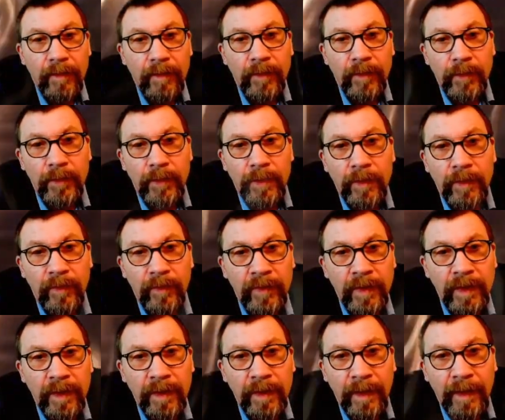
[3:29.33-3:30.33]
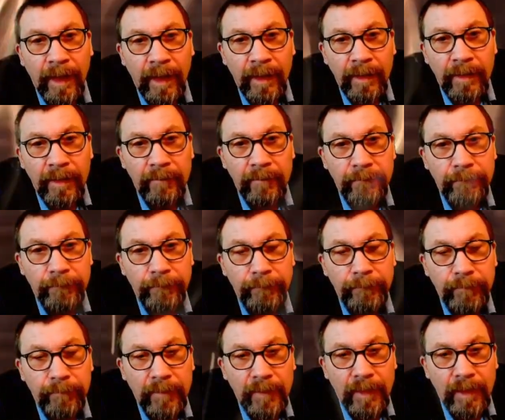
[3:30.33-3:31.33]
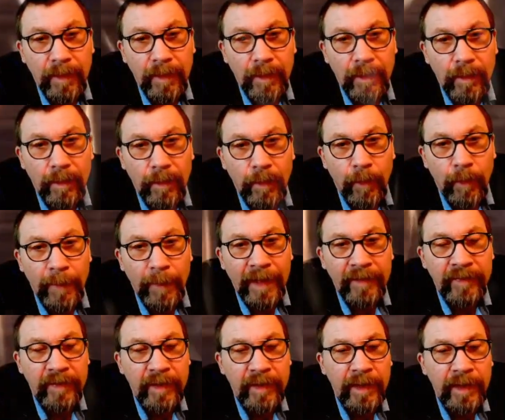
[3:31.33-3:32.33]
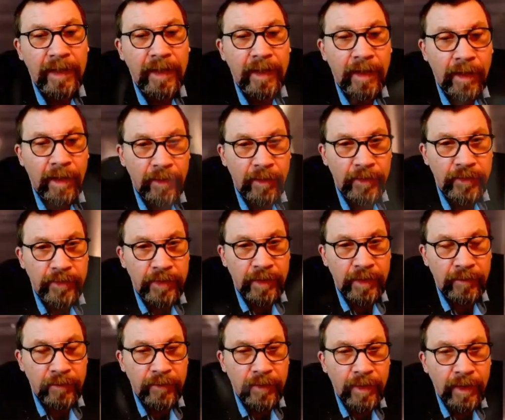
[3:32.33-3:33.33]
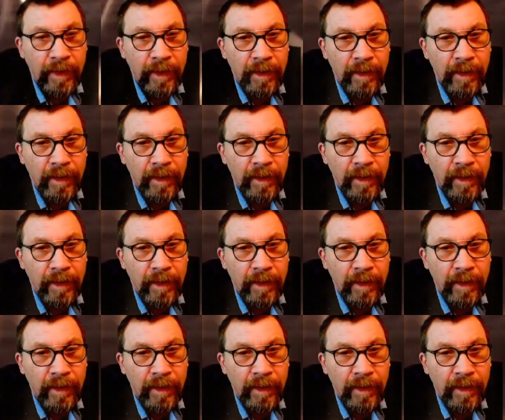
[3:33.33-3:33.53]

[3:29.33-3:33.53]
So you can see that opacity and color shift